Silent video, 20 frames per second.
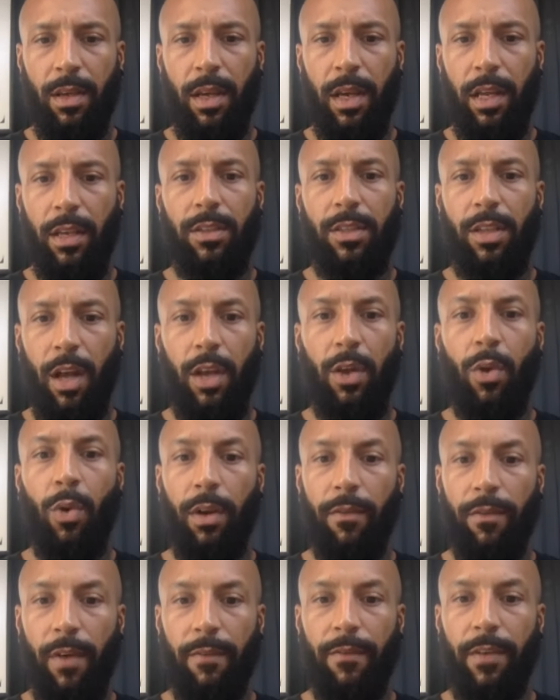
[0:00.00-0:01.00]
and started
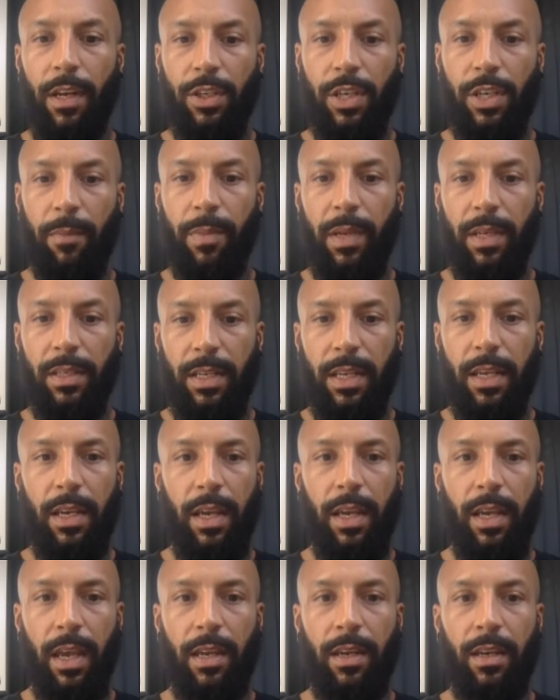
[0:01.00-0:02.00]
qualifying for the Champions League
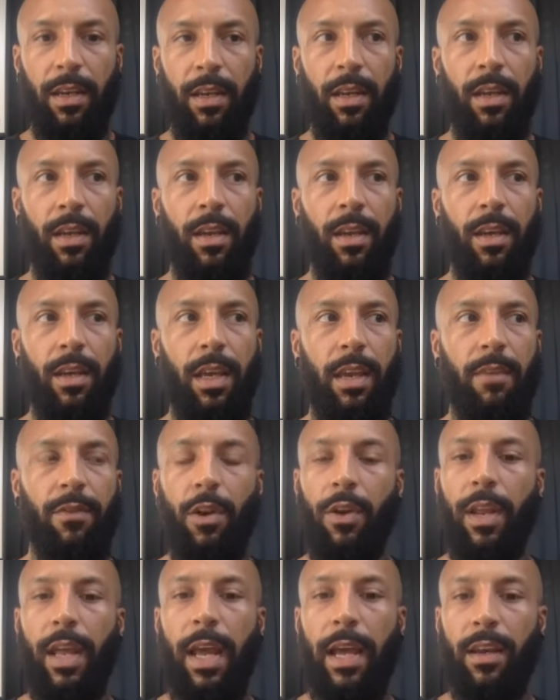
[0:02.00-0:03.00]
again, even
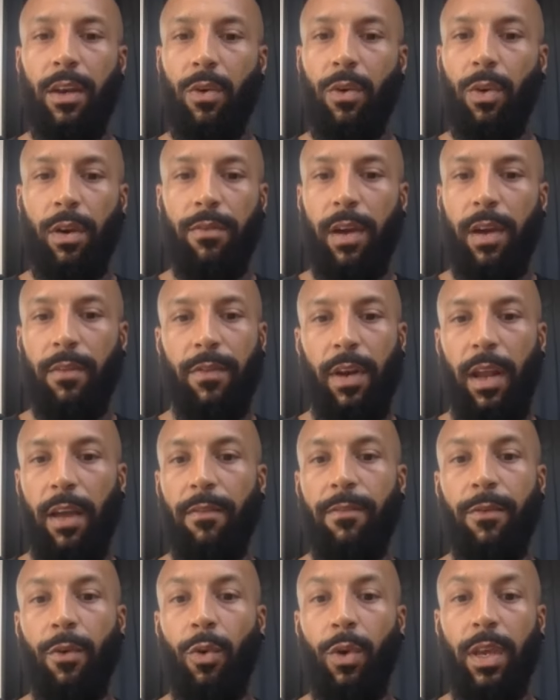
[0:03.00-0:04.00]
though they hadn't qualified for
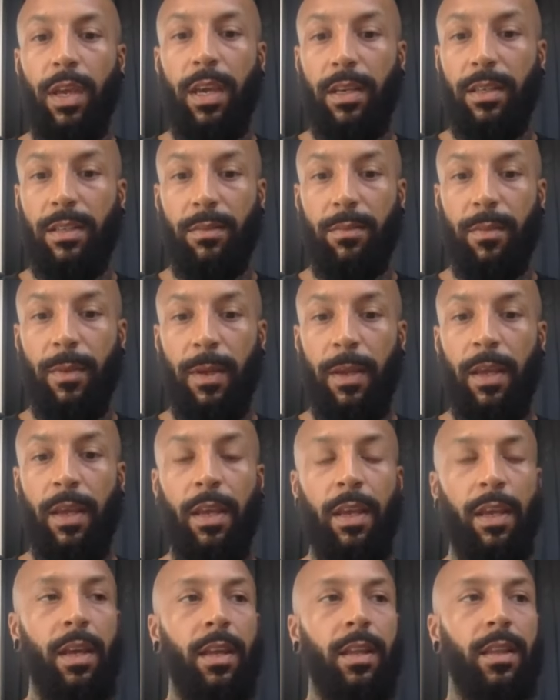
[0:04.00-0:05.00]
like four years.
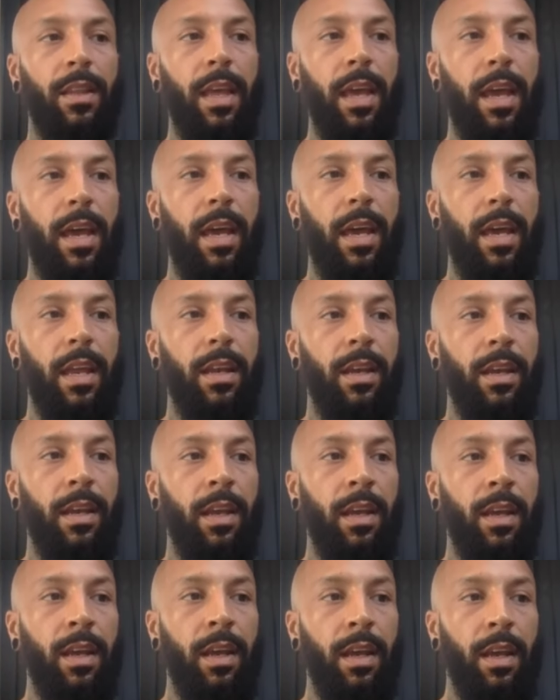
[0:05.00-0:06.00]
Then
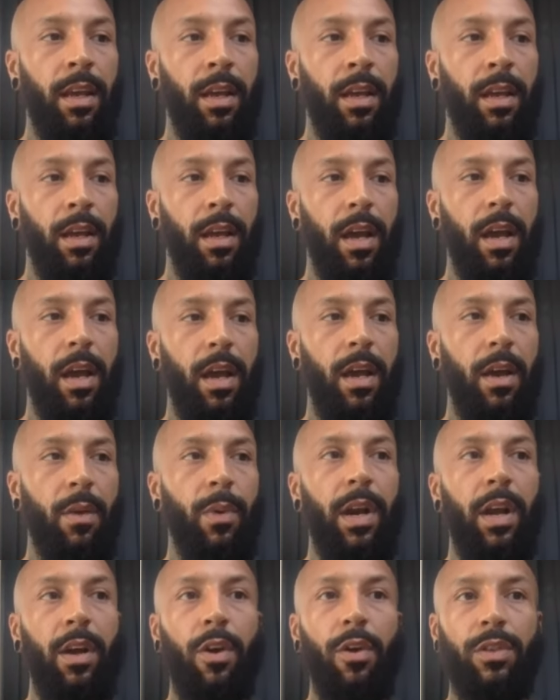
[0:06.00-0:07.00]
uh,
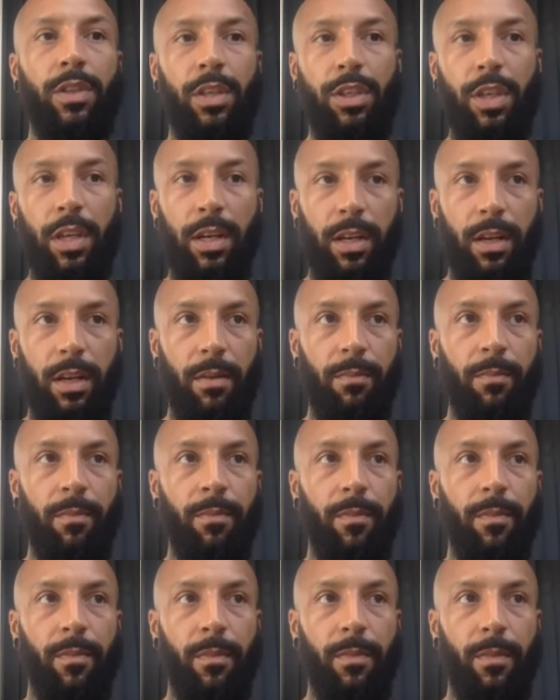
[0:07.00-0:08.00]
when I go to Gillingham
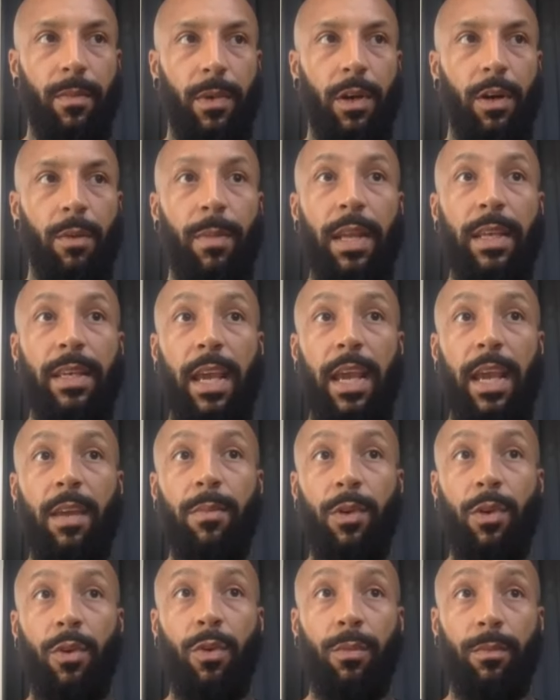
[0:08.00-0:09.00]
on my
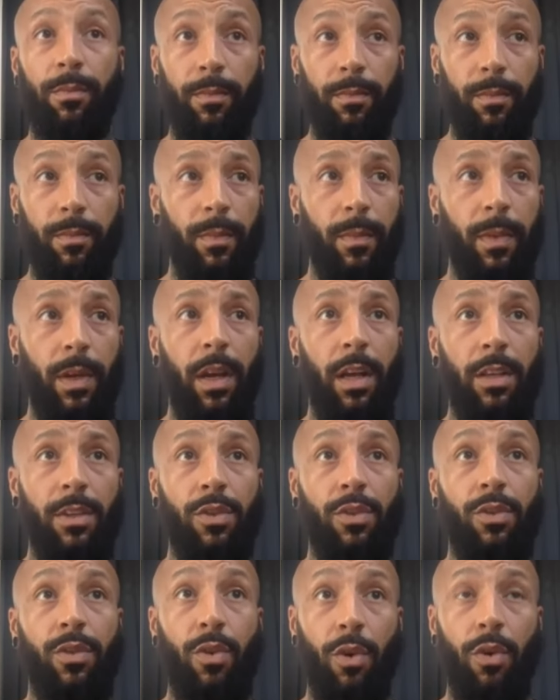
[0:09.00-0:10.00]
debut, I
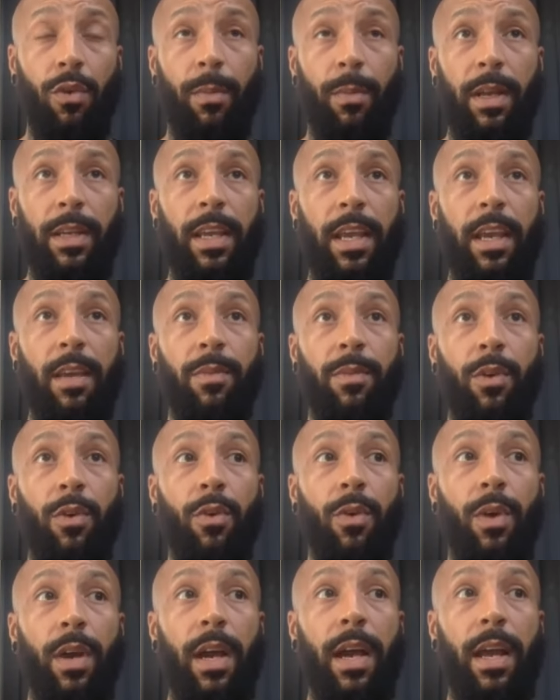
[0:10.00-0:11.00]
score on my
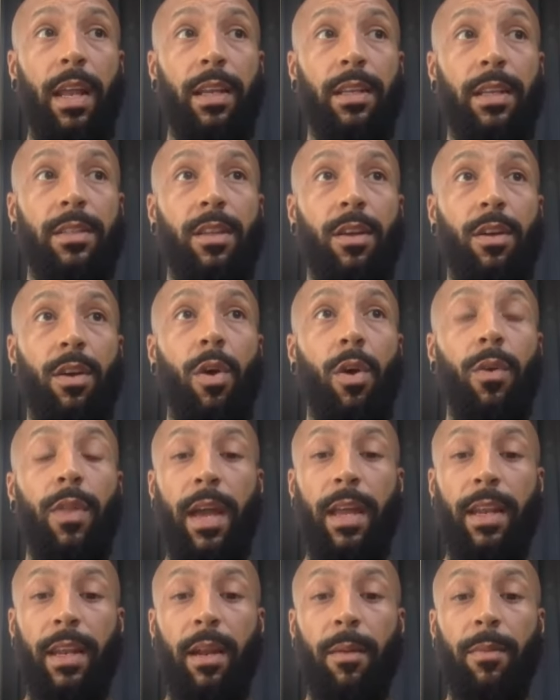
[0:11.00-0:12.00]
debut and it's the goal
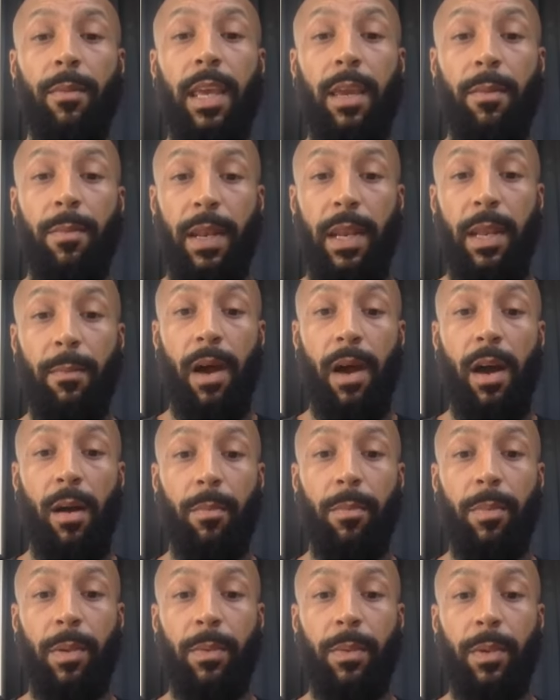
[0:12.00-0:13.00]
that ended up keeping
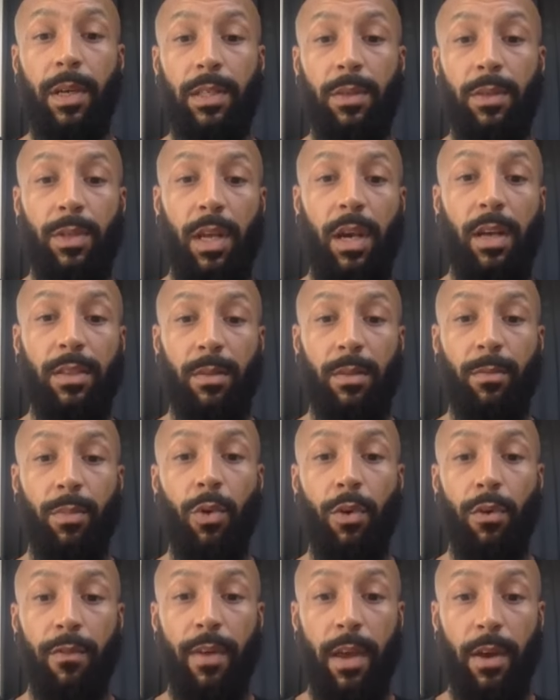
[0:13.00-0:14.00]
up because it was us and
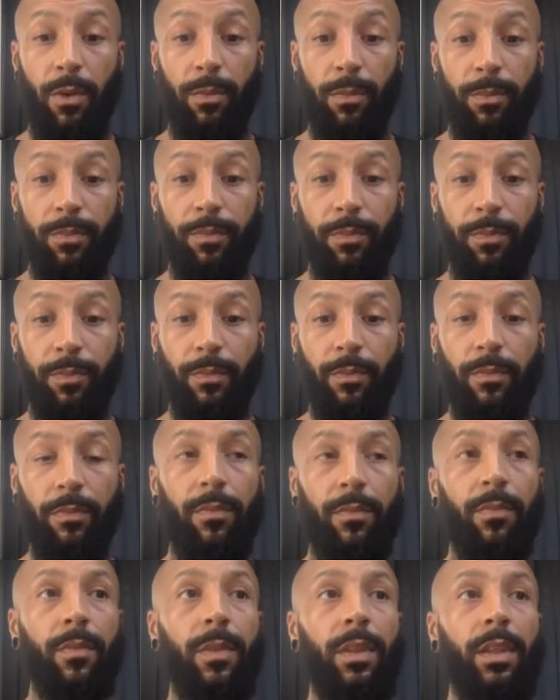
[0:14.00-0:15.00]
Port Vale.
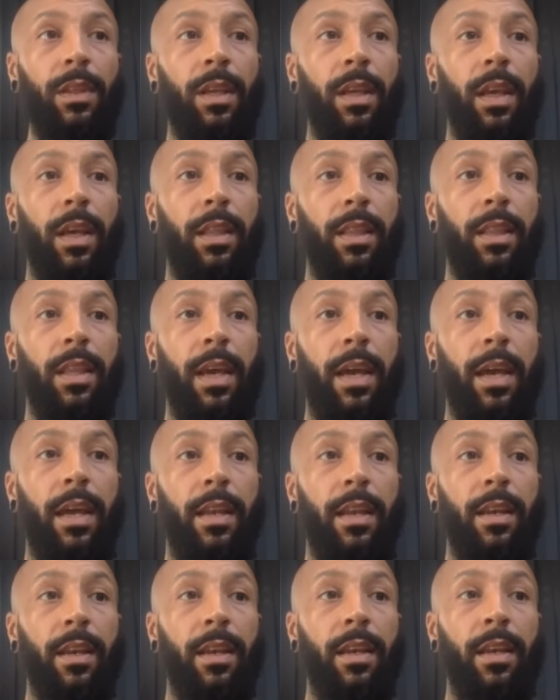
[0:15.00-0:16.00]
And
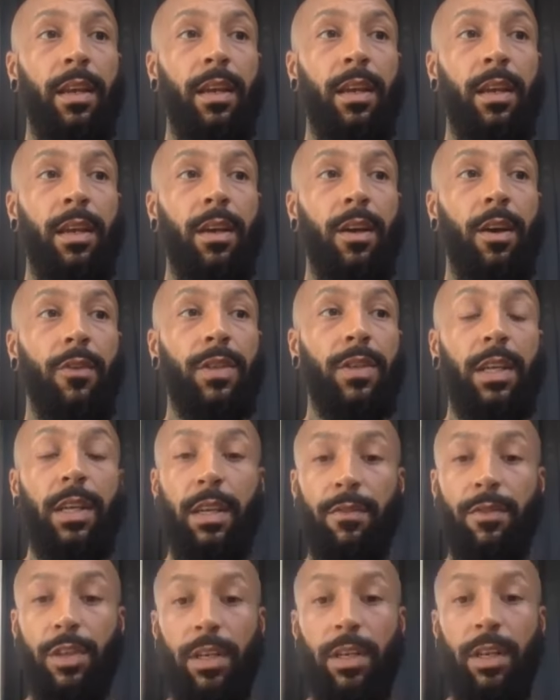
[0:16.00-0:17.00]
then obviously
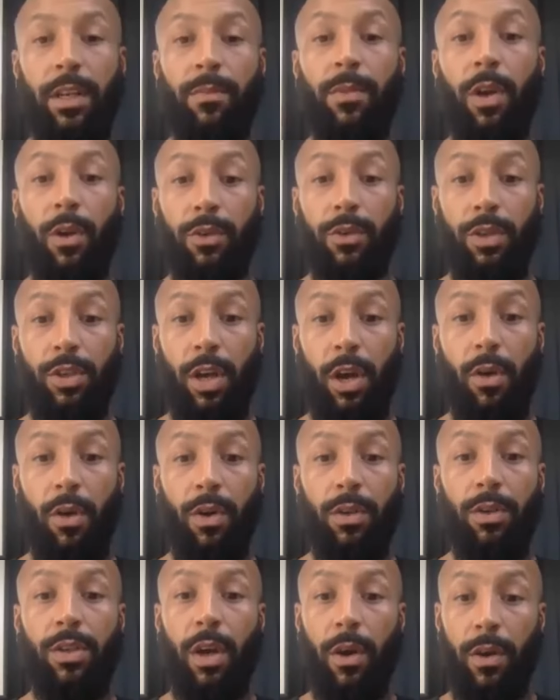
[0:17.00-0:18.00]
leave Gillingham, go to
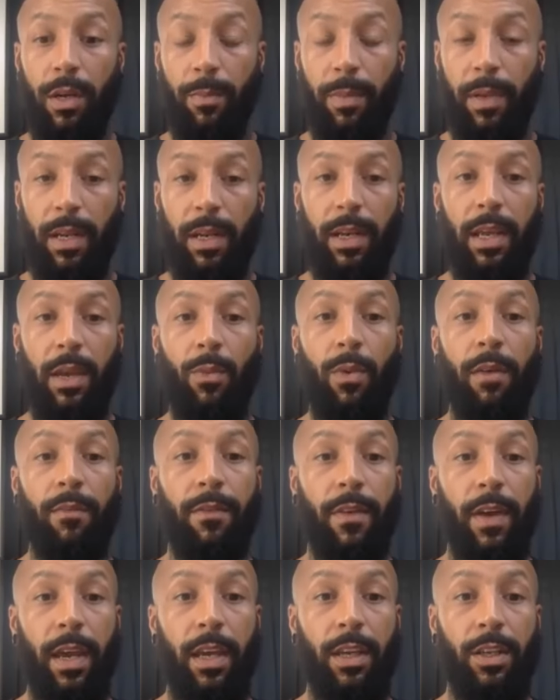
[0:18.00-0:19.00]
Charlton. Charlton had been in League One
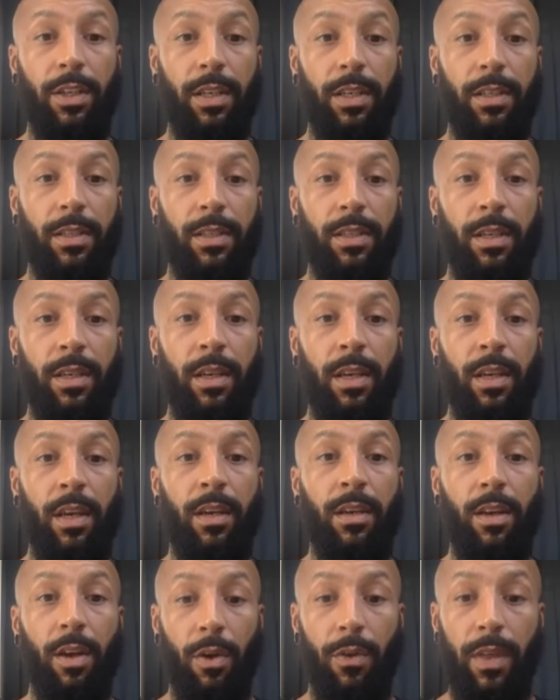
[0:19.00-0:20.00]
for ages,
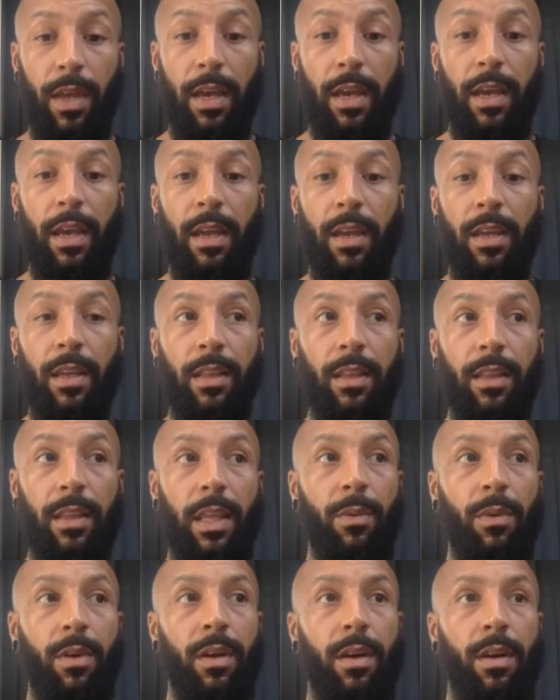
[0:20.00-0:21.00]
go there.
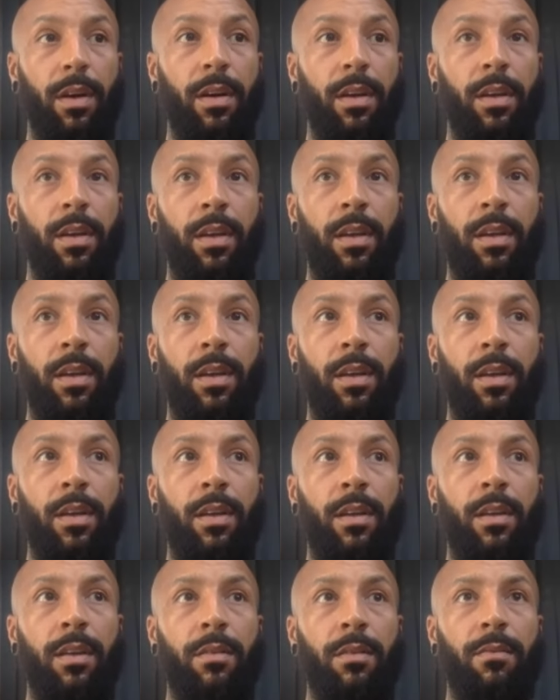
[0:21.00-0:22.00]
They were
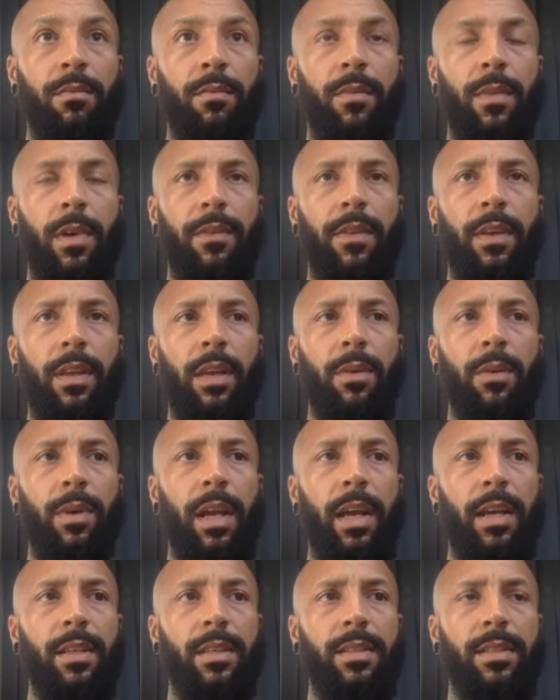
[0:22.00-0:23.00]
think they were
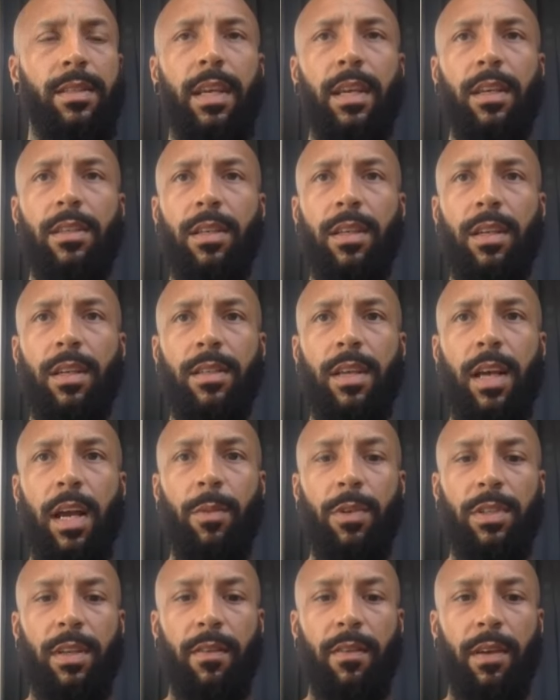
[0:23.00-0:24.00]
like six at the time
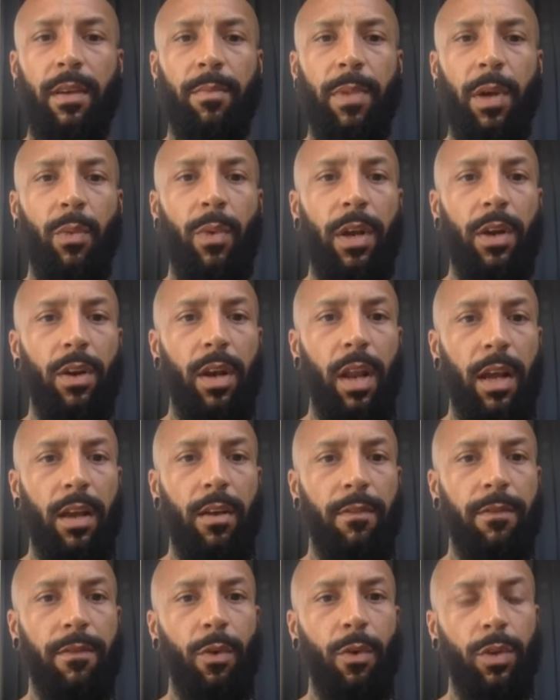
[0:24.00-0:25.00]
or something, but went on like
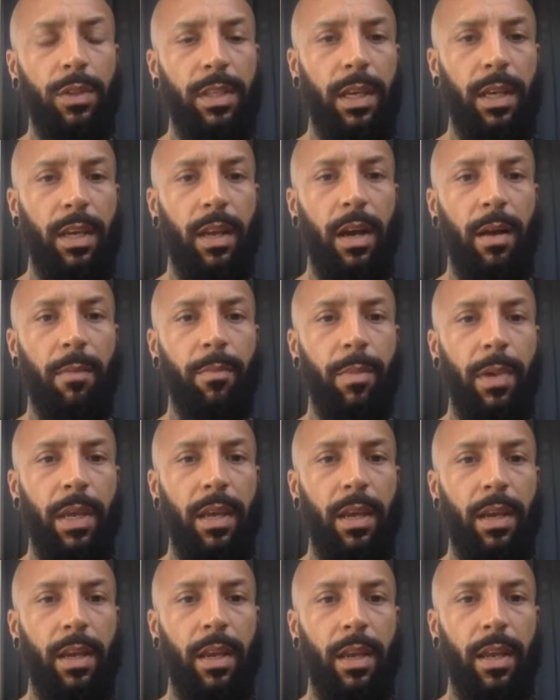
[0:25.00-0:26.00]
a 14
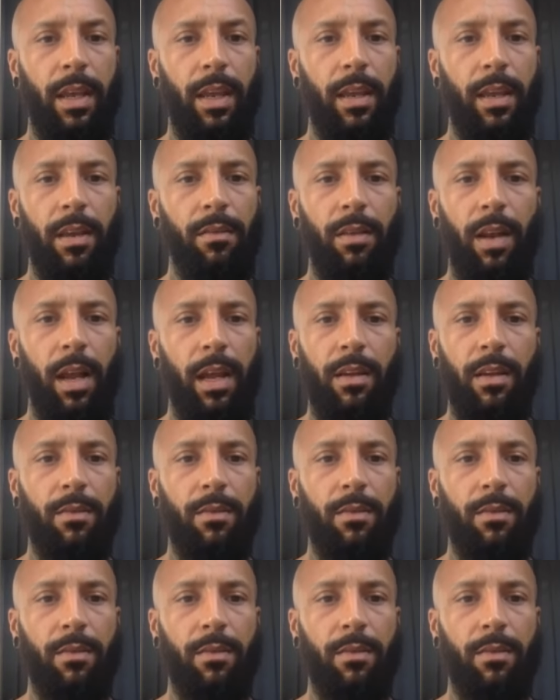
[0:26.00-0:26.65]
unbeaten like